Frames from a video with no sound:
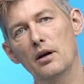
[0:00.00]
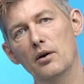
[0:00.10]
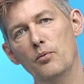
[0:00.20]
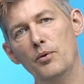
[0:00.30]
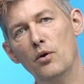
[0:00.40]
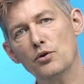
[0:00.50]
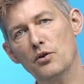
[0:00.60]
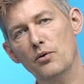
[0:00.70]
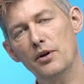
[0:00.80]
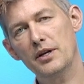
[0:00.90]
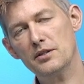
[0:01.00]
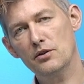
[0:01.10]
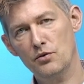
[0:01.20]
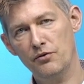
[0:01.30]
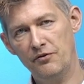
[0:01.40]
We also
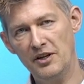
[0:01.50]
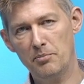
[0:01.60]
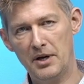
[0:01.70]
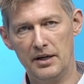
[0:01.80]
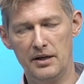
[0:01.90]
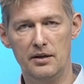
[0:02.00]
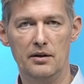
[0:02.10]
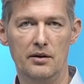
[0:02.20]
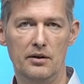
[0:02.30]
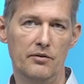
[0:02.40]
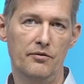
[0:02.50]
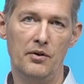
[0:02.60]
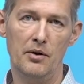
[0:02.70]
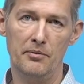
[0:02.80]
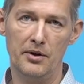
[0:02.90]
listened to feedback
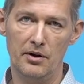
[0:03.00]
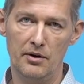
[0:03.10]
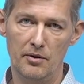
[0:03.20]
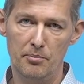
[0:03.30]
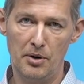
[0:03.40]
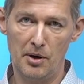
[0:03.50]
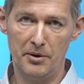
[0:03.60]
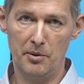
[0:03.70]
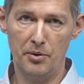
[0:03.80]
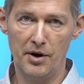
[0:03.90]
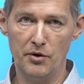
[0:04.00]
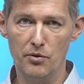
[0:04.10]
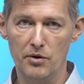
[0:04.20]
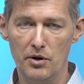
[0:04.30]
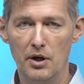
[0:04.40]
from the public
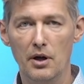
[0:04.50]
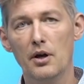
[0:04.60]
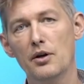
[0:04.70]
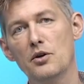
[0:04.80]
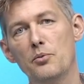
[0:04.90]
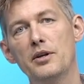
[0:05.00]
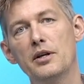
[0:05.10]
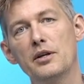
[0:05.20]
preview. So we did